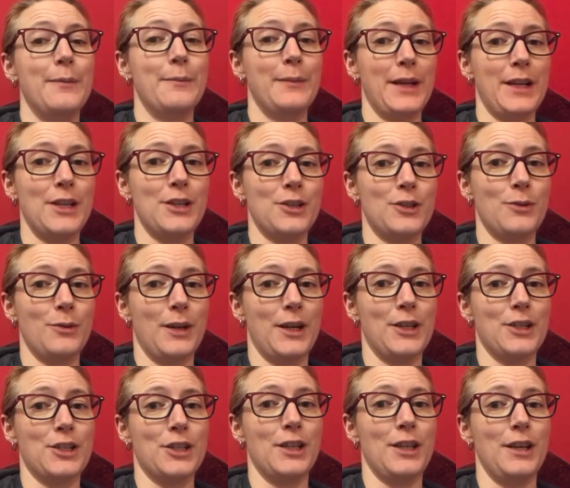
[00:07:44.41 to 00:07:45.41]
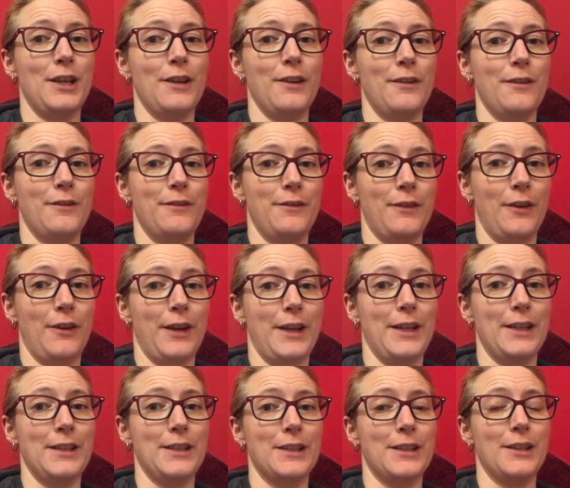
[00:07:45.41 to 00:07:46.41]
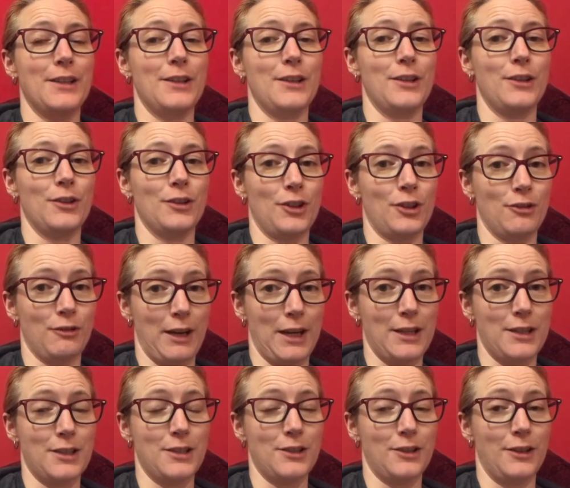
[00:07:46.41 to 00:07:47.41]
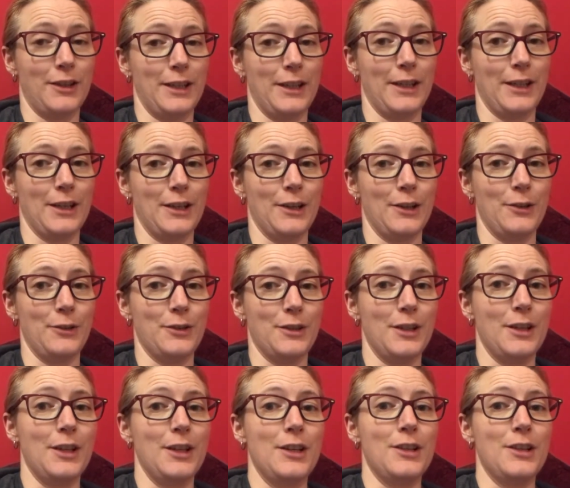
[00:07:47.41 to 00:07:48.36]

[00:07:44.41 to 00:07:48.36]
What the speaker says: managed to actually find the correct dialing code.